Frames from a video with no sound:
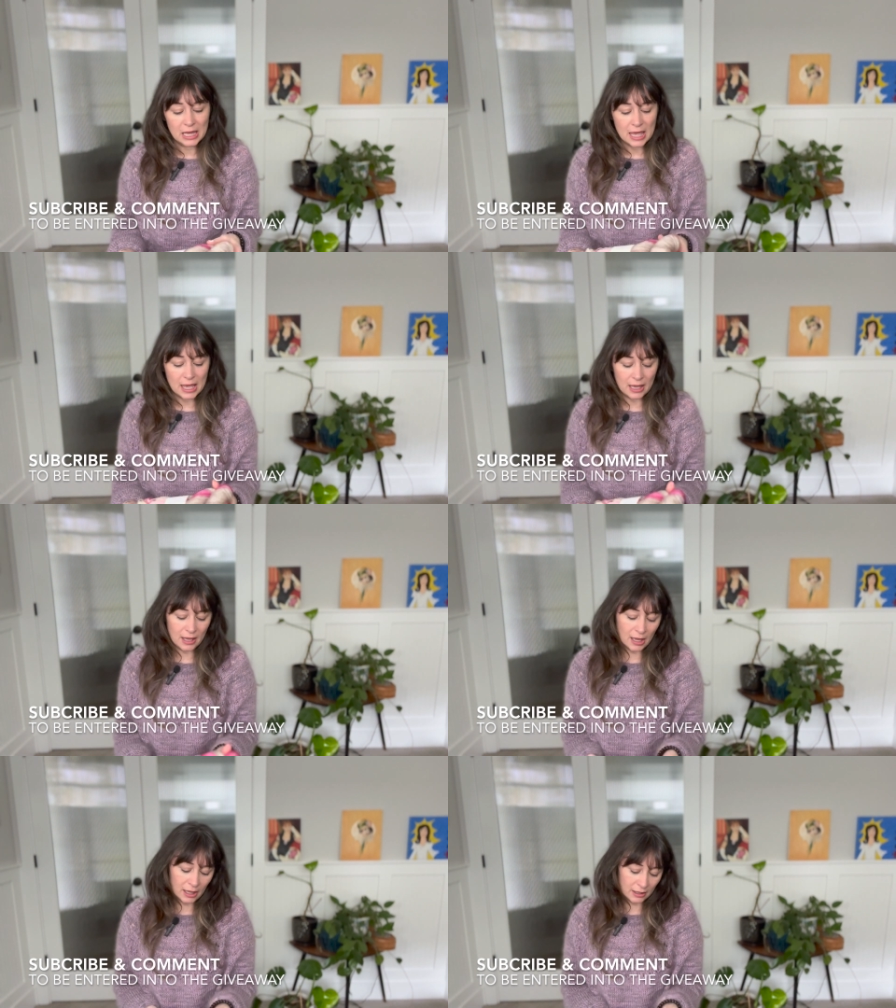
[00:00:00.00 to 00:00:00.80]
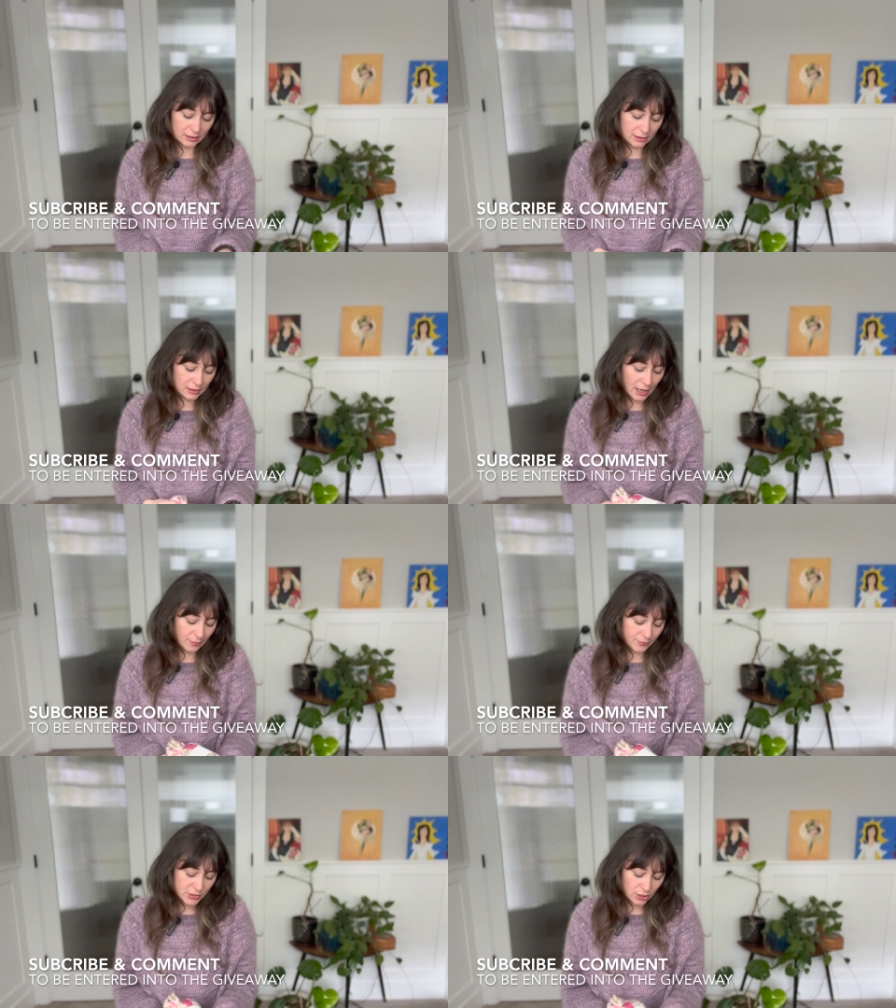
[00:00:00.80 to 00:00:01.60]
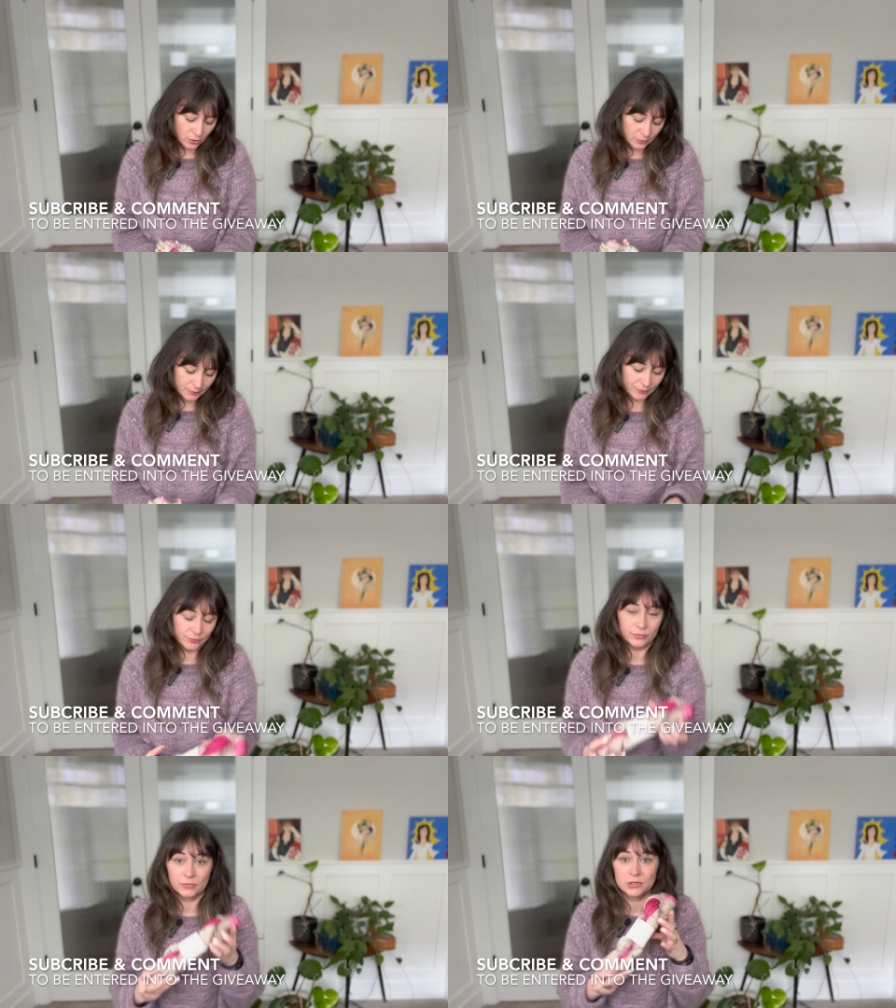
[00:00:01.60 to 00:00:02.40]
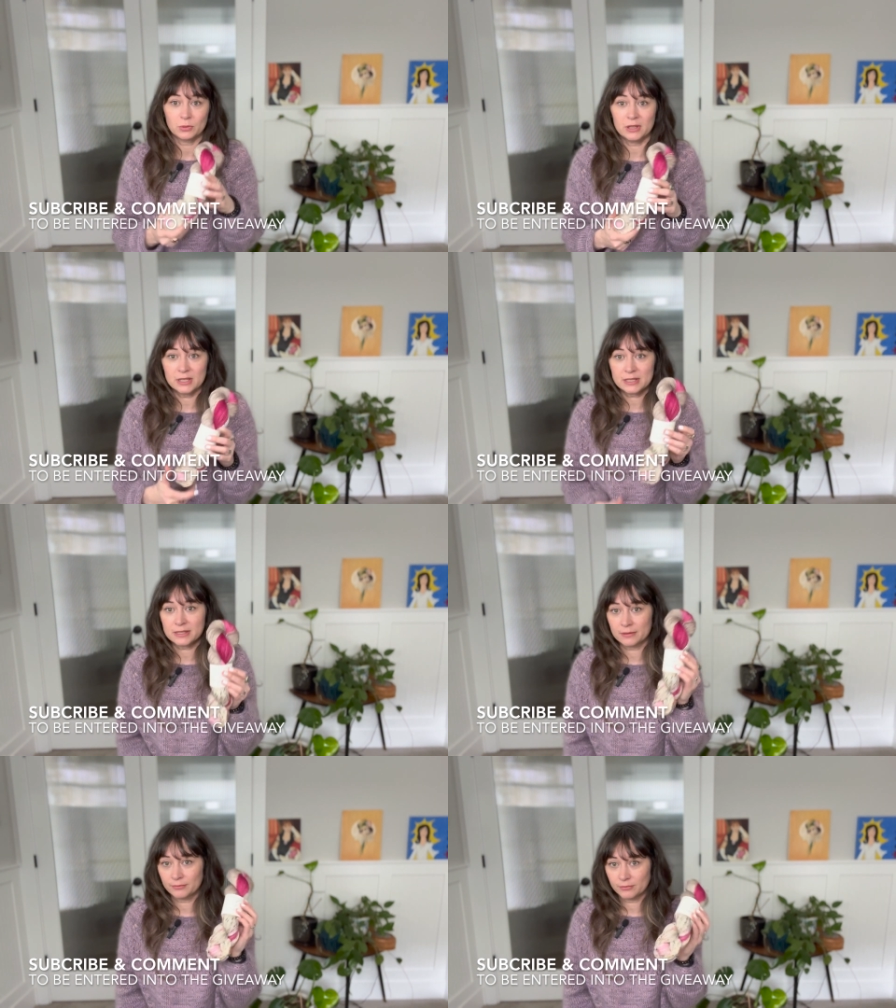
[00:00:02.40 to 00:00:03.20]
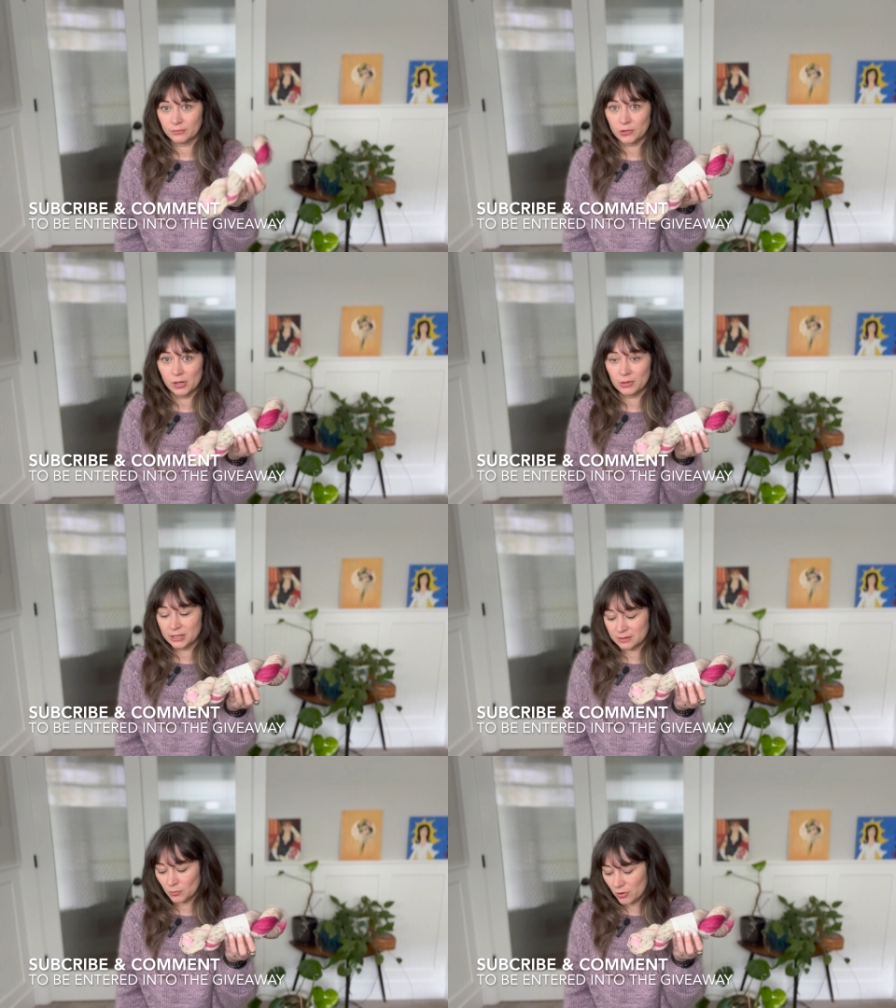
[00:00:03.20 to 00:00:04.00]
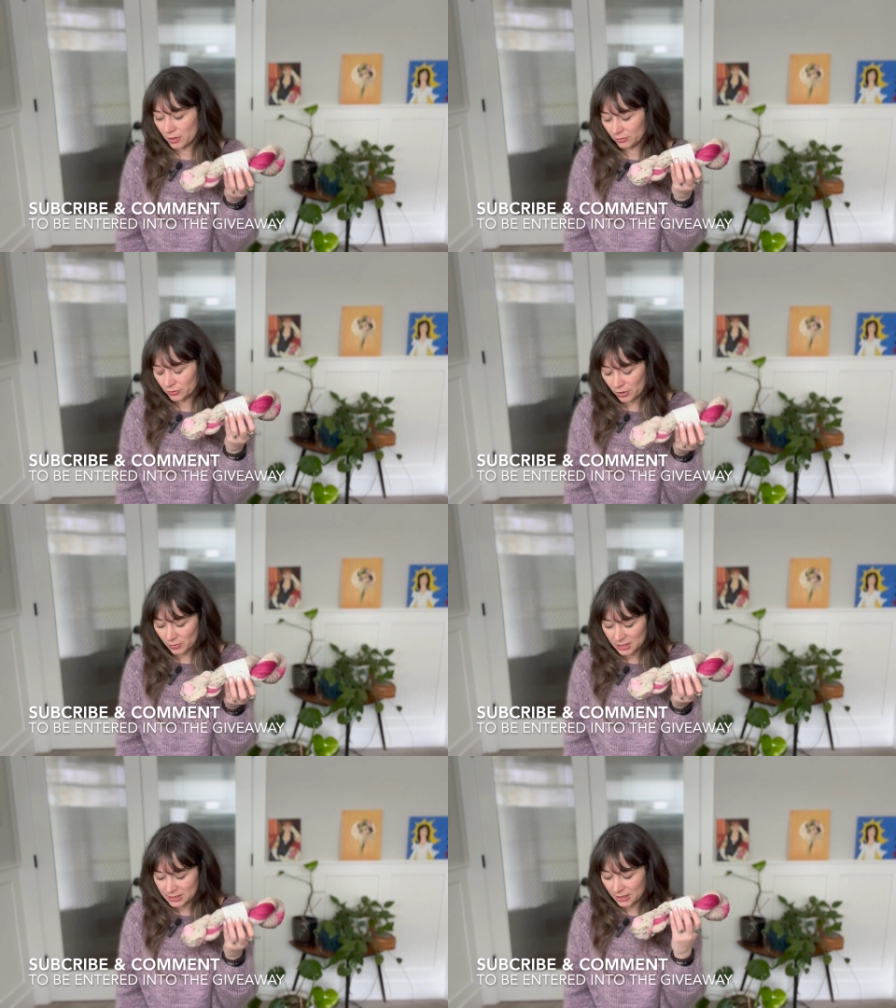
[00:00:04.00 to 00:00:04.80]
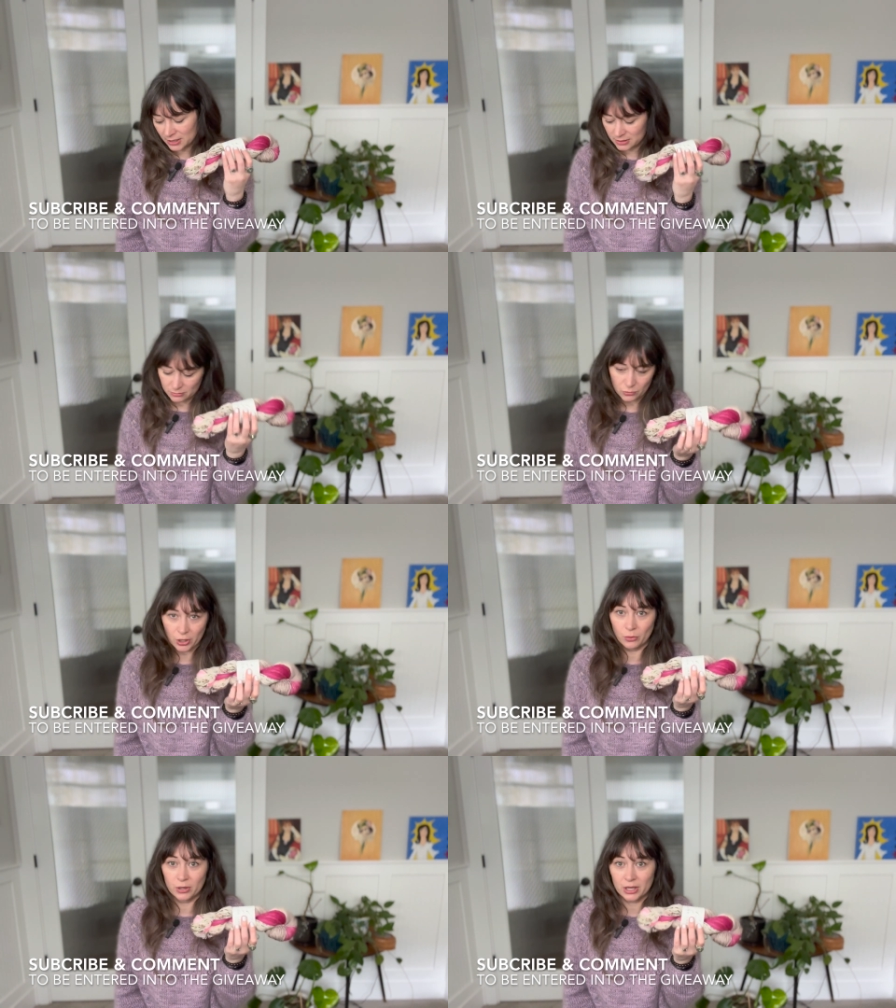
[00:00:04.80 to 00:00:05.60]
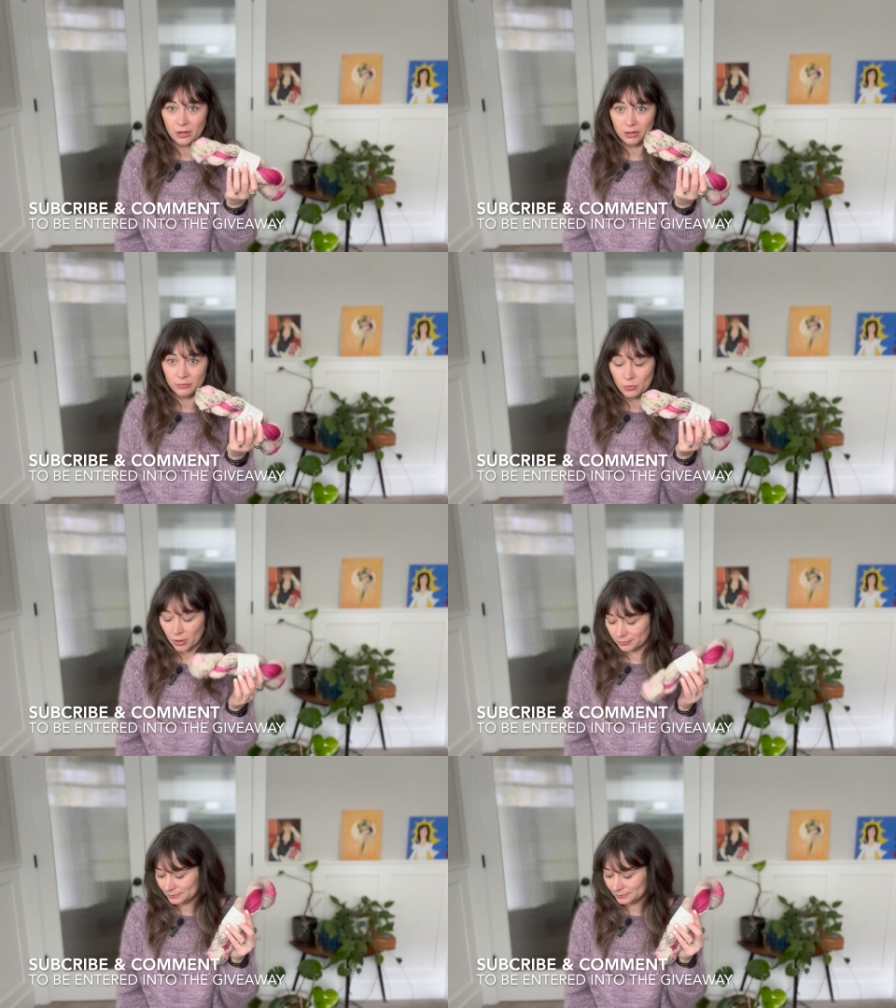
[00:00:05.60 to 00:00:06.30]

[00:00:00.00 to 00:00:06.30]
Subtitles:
And yeah, so to win this, 30 minutes more, 30 minutes less, what you're working on if you want.